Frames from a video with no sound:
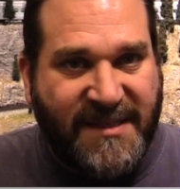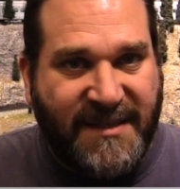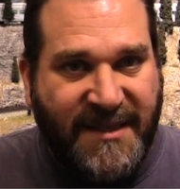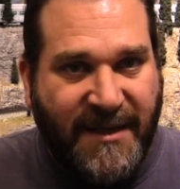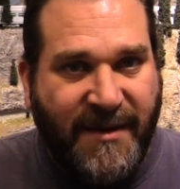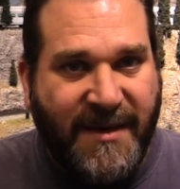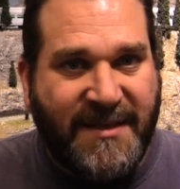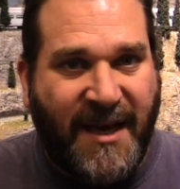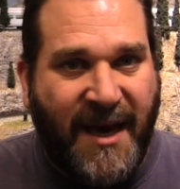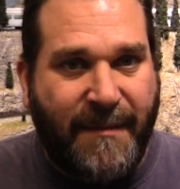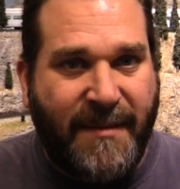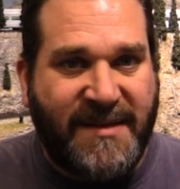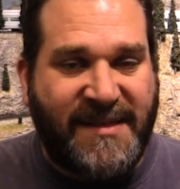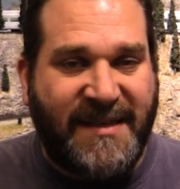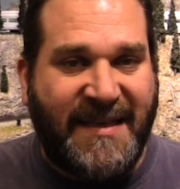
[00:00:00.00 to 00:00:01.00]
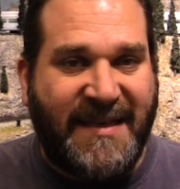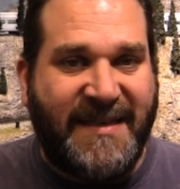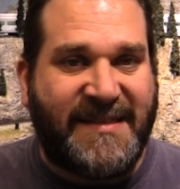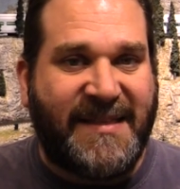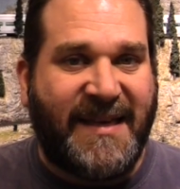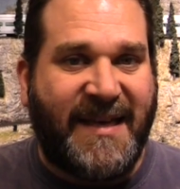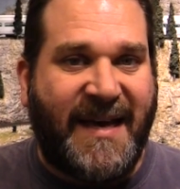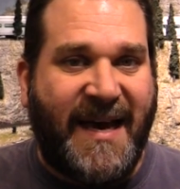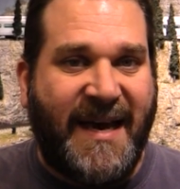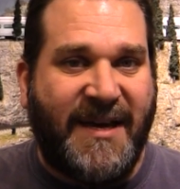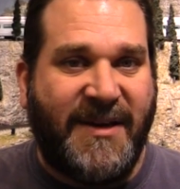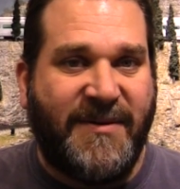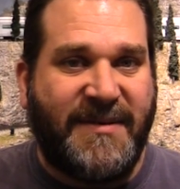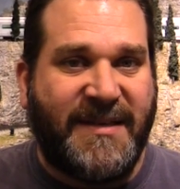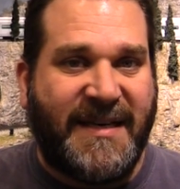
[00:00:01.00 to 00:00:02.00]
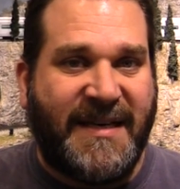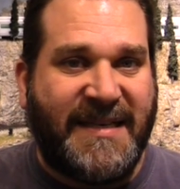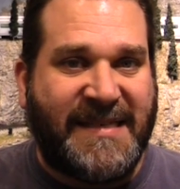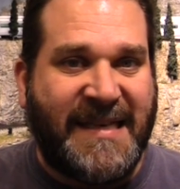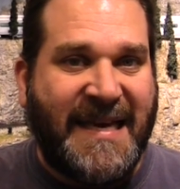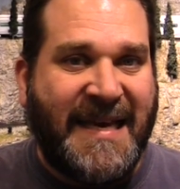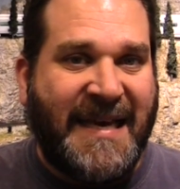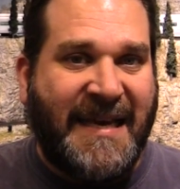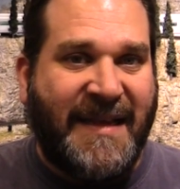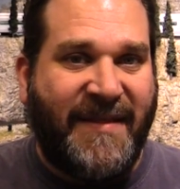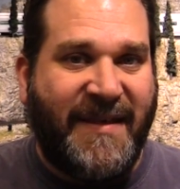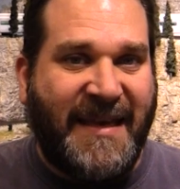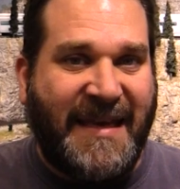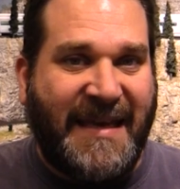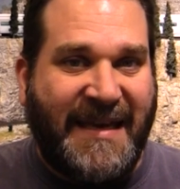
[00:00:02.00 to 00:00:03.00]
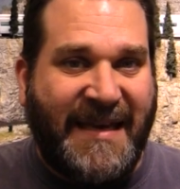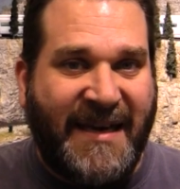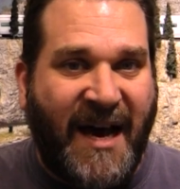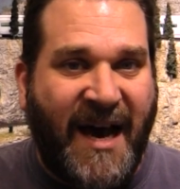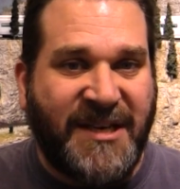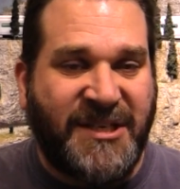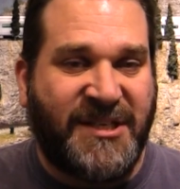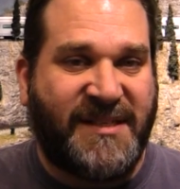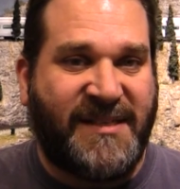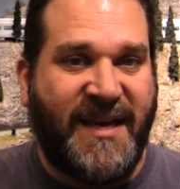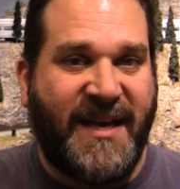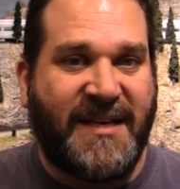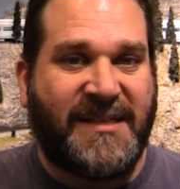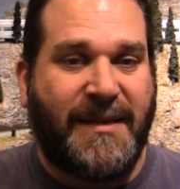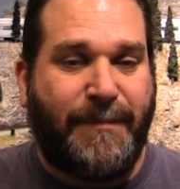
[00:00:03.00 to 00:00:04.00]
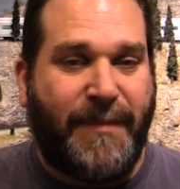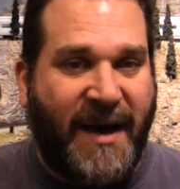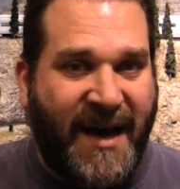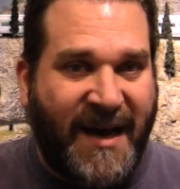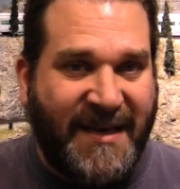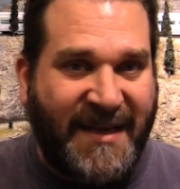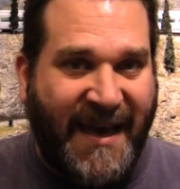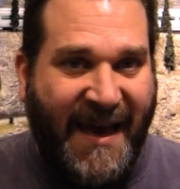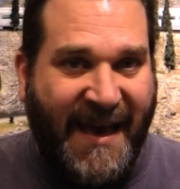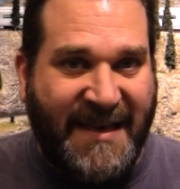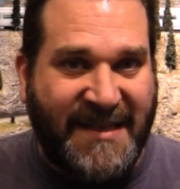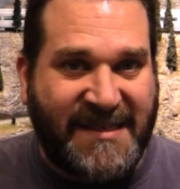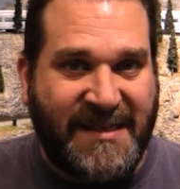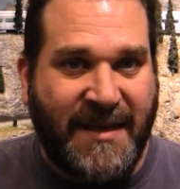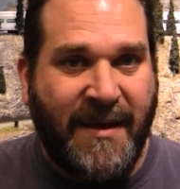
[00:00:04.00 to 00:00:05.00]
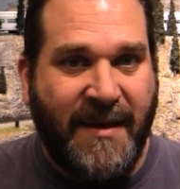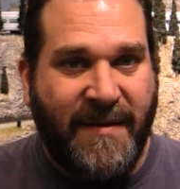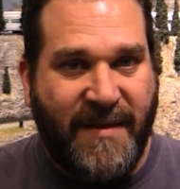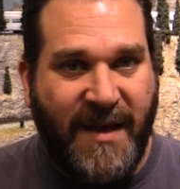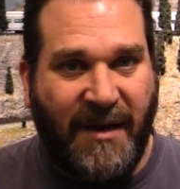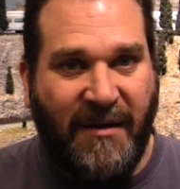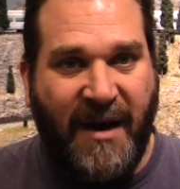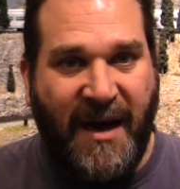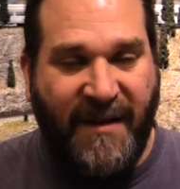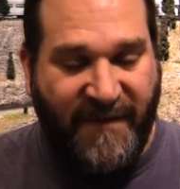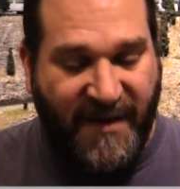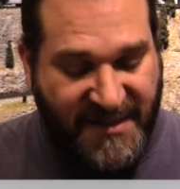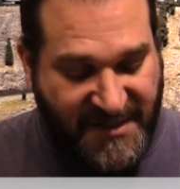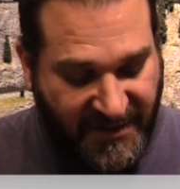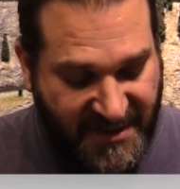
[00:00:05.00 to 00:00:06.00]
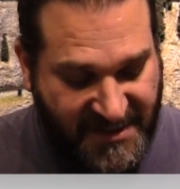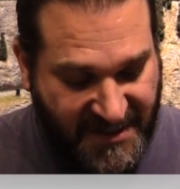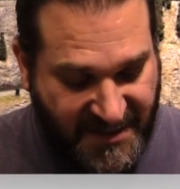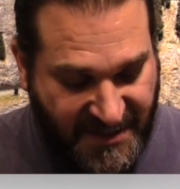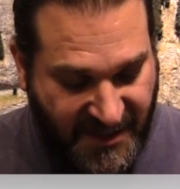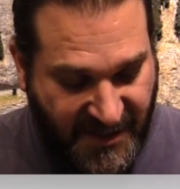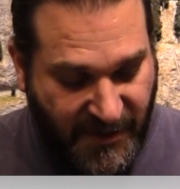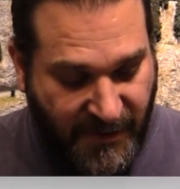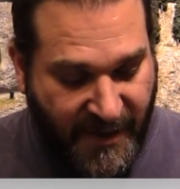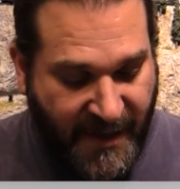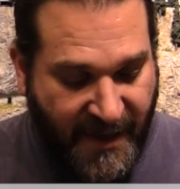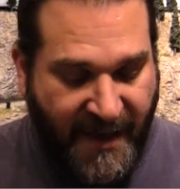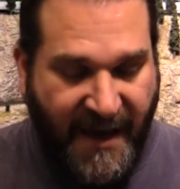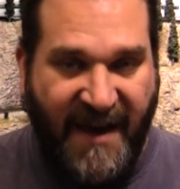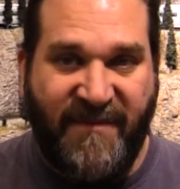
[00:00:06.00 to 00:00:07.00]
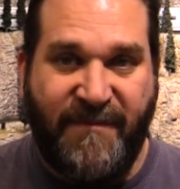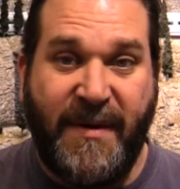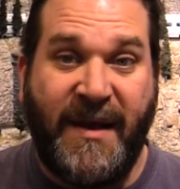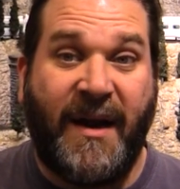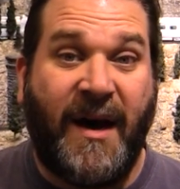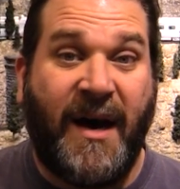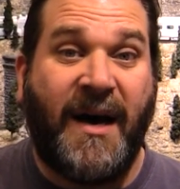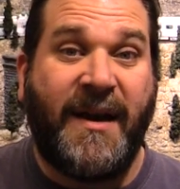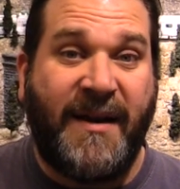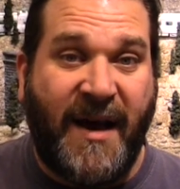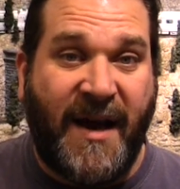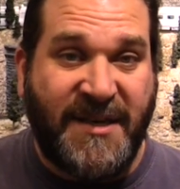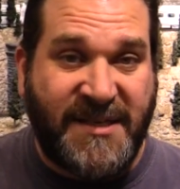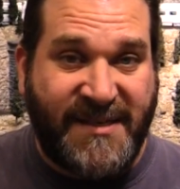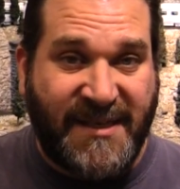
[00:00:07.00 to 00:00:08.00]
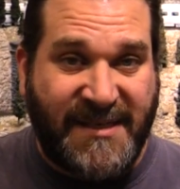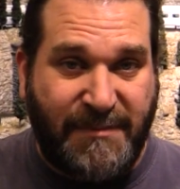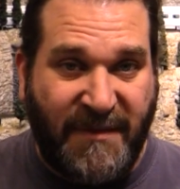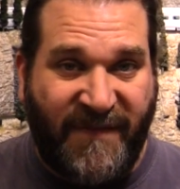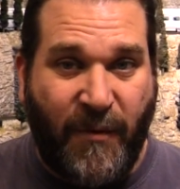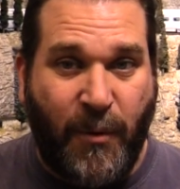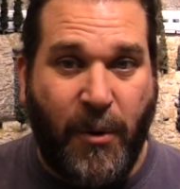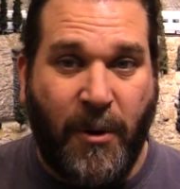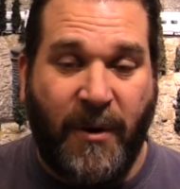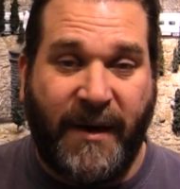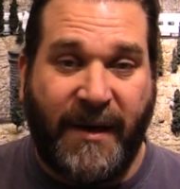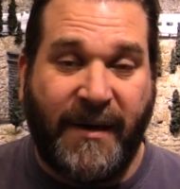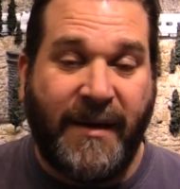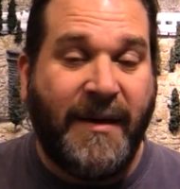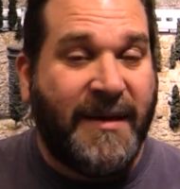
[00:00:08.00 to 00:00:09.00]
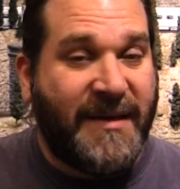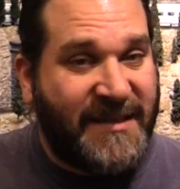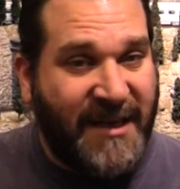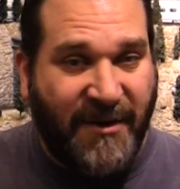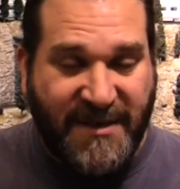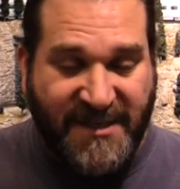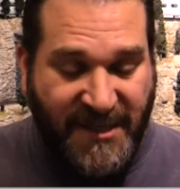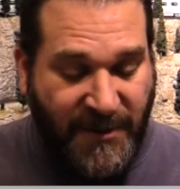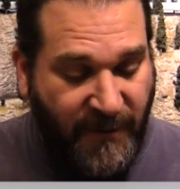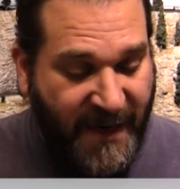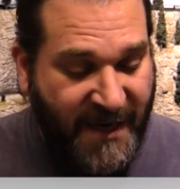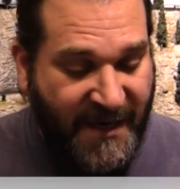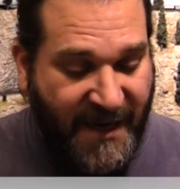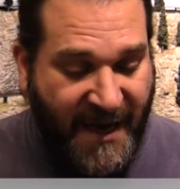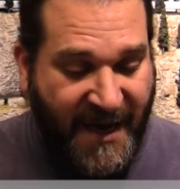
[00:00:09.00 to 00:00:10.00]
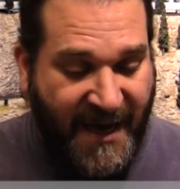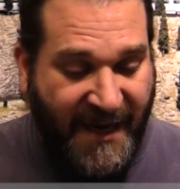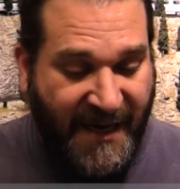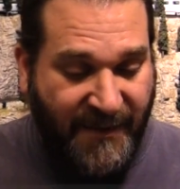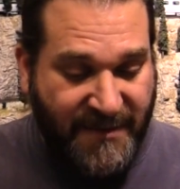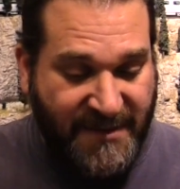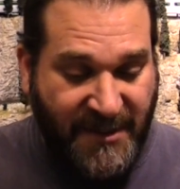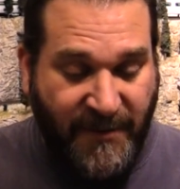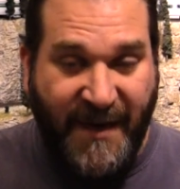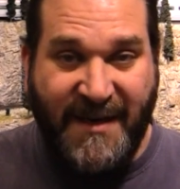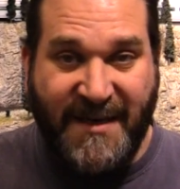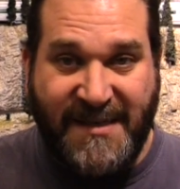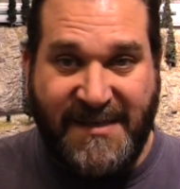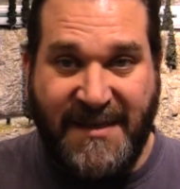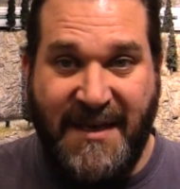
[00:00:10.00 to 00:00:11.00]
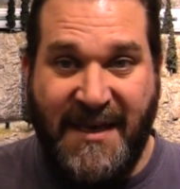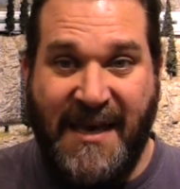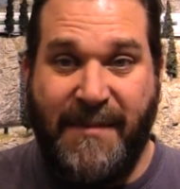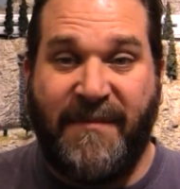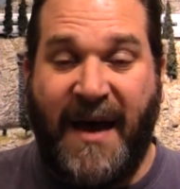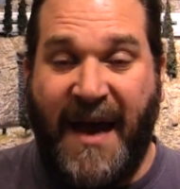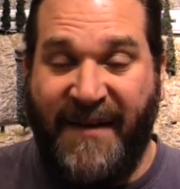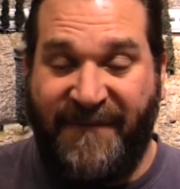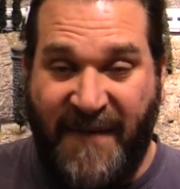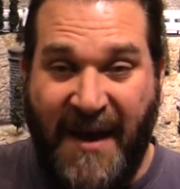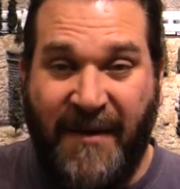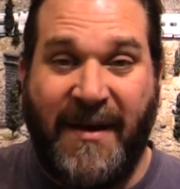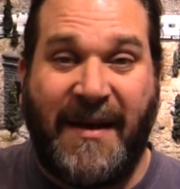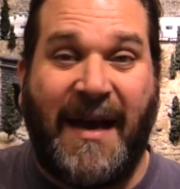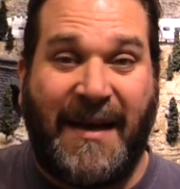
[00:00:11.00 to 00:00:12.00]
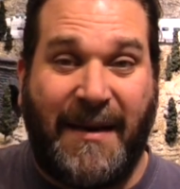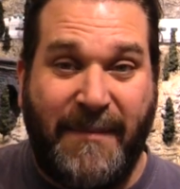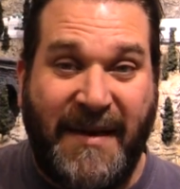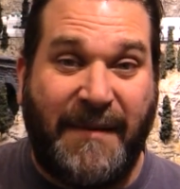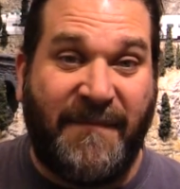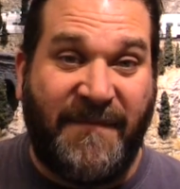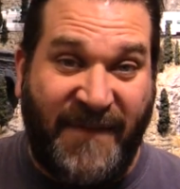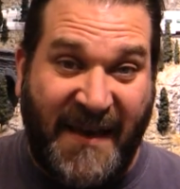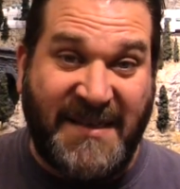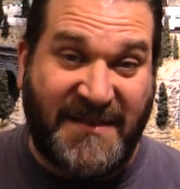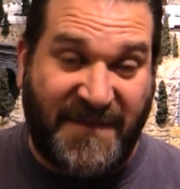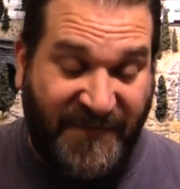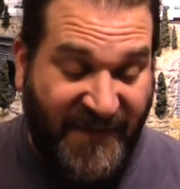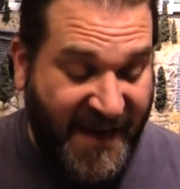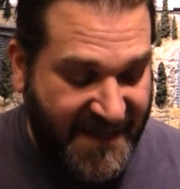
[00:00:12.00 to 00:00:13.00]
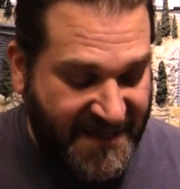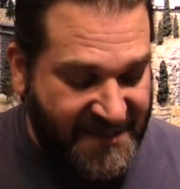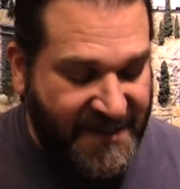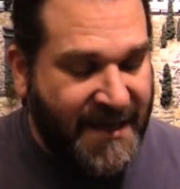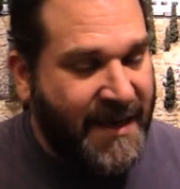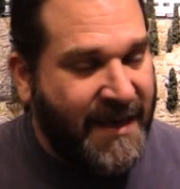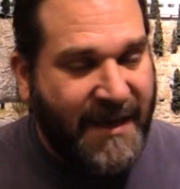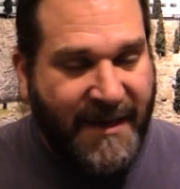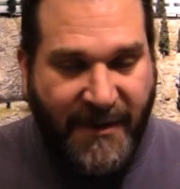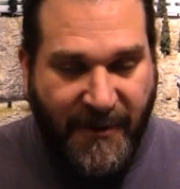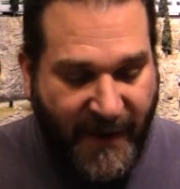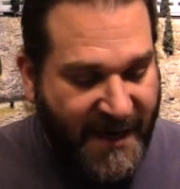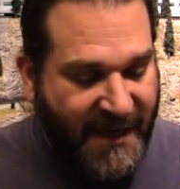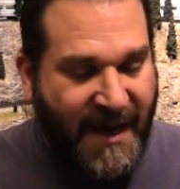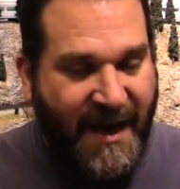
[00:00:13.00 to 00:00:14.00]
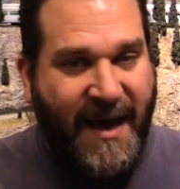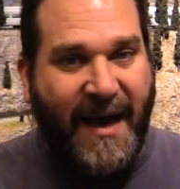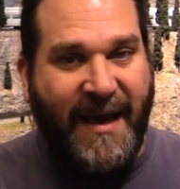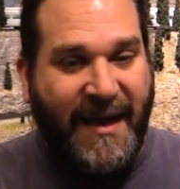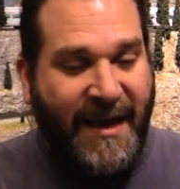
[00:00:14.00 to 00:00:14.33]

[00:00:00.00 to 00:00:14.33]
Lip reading: Derrick Thomas is the guy who does the Notch 6 podcasts that a lot of us listen to. I've been on Notch 6 before, and Derrick's a great guy, and it was great to see him. I finally got to meet him face to face. Great guy.